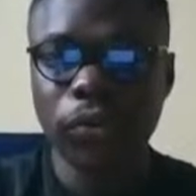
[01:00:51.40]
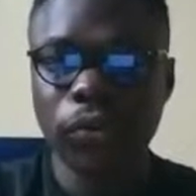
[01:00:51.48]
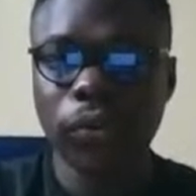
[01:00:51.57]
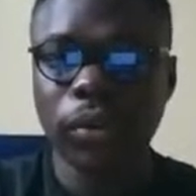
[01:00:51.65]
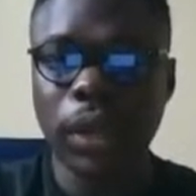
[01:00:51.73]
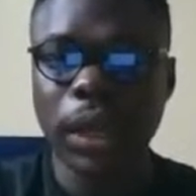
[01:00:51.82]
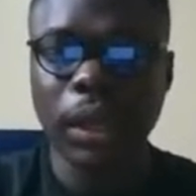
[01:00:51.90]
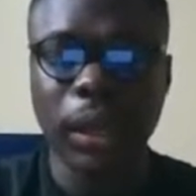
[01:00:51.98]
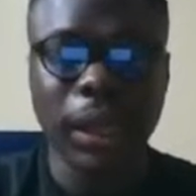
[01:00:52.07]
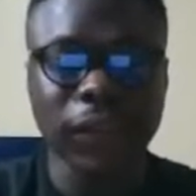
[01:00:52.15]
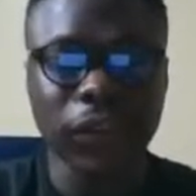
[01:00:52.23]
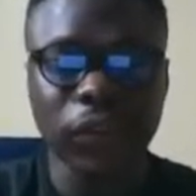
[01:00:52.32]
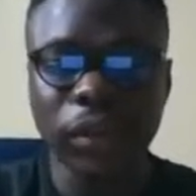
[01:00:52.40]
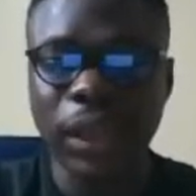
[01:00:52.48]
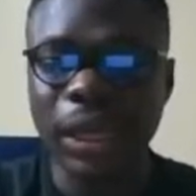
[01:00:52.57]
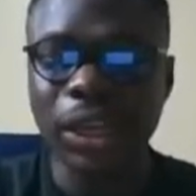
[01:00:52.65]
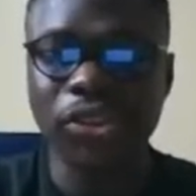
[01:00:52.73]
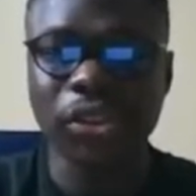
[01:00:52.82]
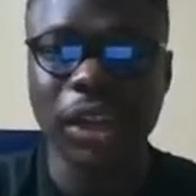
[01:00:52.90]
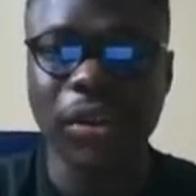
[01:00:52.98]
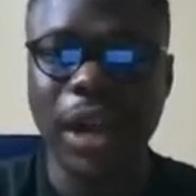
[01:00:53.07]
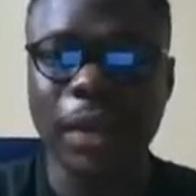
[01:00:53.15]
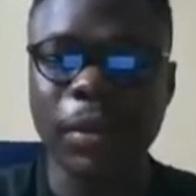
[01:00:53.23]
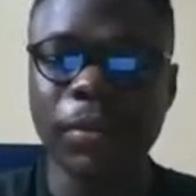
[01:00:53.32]
to 10K. Getting to 10K should take
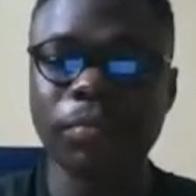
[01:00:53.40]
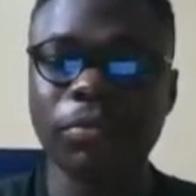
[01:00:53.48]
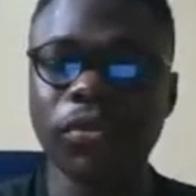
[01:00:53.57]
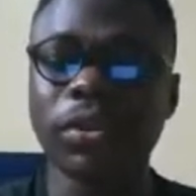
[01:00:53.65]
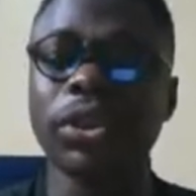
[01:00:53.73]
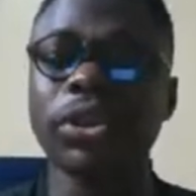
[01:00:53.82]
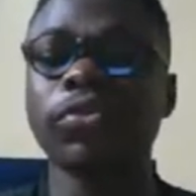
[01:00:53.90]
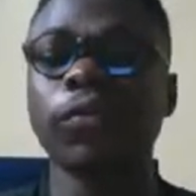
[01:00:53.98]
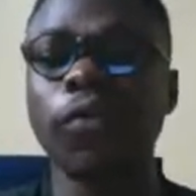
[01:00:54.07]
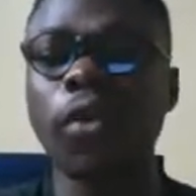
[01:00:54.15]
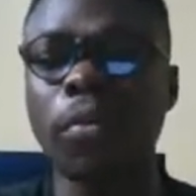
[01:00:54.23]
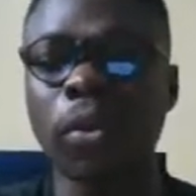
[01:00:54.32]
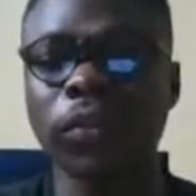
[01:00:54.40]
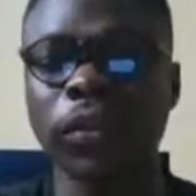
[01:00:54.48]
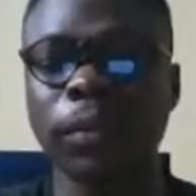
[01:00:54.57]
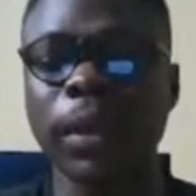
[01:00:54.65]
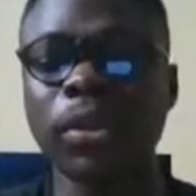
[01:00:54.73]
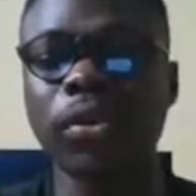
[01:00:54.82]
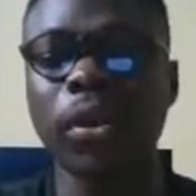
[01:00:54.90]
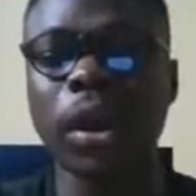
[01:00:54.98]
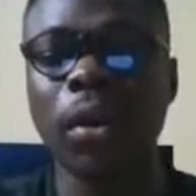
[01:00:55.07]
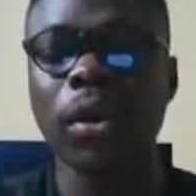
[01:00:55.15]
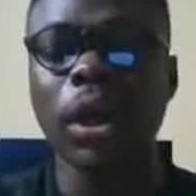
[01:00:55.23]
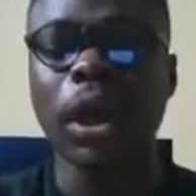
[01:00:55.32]
you like maybe between 3 to 4 months, depending on
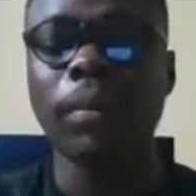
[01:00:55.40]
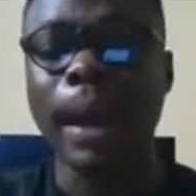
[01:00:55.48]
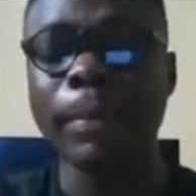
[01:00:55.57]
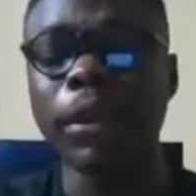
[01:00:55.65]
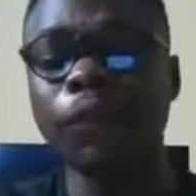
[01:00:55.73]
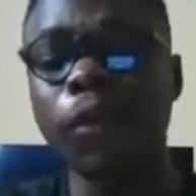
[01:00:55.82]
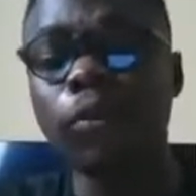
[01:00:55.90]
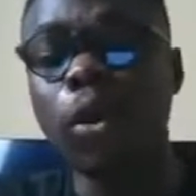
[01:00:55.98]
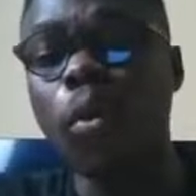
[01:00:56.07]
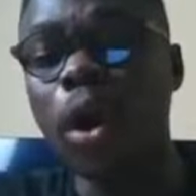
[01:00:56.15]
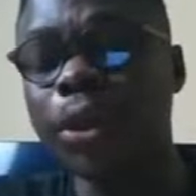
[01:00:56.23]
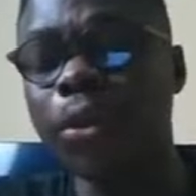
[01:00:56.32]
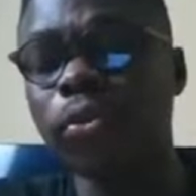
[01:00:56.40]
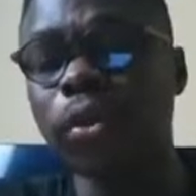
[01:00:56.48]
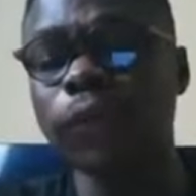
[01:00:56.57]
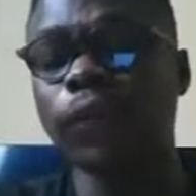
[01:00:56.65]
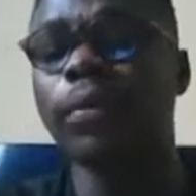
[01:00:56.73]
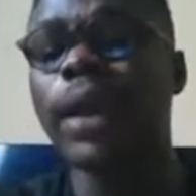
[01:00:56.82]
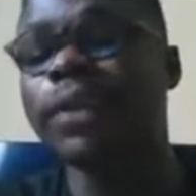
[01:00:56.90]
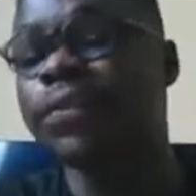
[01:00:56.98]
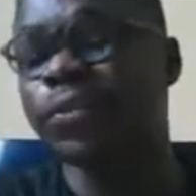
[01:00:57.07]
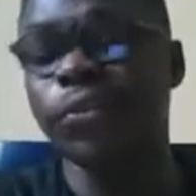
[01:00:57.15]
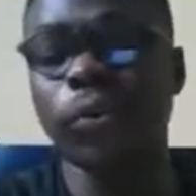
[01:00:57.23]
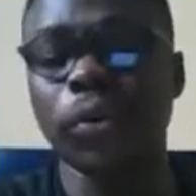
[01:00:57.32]
how, I mean, from your 1K or not from like
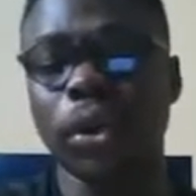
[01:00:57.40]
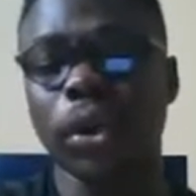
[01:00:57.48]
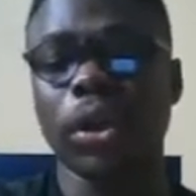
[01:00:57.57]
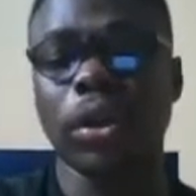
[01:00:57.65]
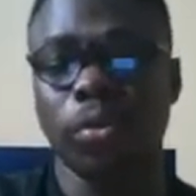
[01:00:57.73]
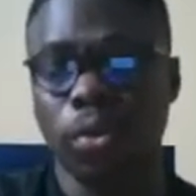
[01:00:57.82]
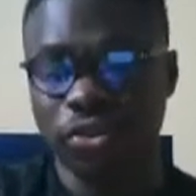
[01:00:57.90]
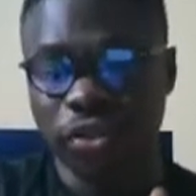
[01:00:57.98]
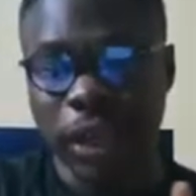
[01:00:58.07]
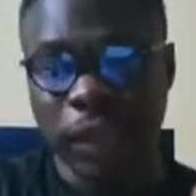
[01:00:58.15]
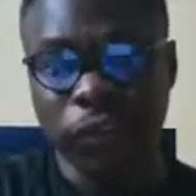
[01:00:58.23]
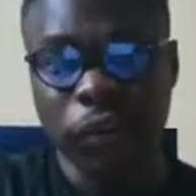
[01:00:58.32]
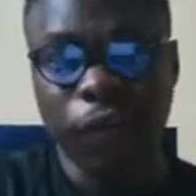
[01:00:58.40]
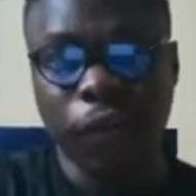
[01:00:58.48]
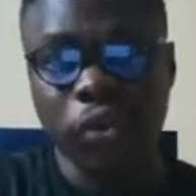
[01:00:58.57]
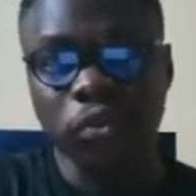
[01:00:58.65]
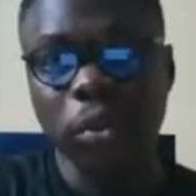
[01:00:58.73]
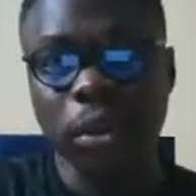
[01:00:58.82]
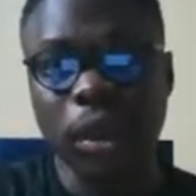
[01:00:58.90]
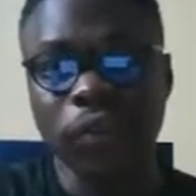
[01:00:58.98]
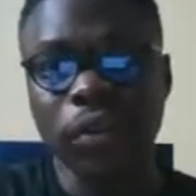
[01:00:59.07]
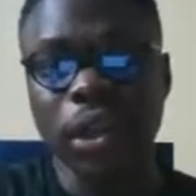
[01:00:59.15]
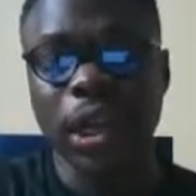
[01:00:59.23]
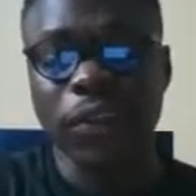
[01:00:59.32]
zero. Once you get your first
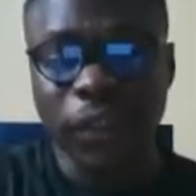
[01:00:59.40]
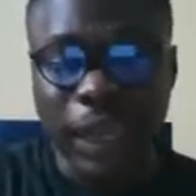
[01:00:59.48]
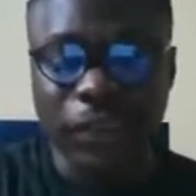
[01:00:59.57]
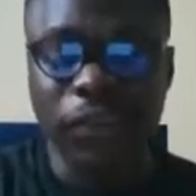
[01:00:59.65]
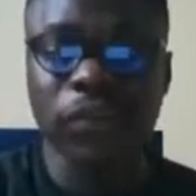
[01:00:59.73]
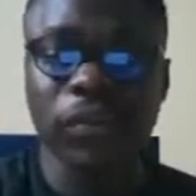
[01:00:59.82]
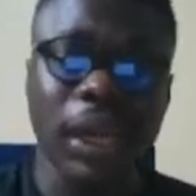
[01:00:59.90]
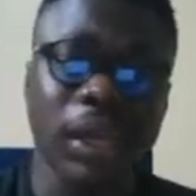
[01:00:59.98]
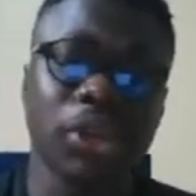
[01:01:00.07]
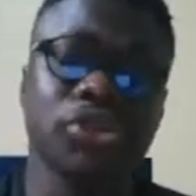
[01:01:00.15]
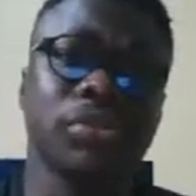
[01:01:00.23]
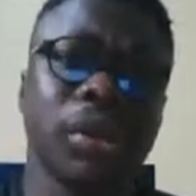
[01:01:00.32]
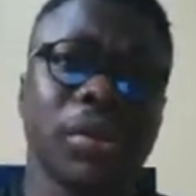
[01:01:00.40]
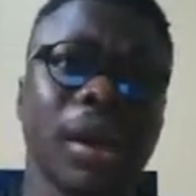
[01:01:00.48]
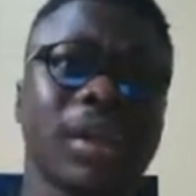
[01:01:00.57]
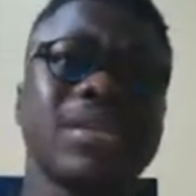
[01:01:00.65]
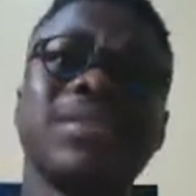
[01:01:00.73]
$1,000, getting to 10K should take you at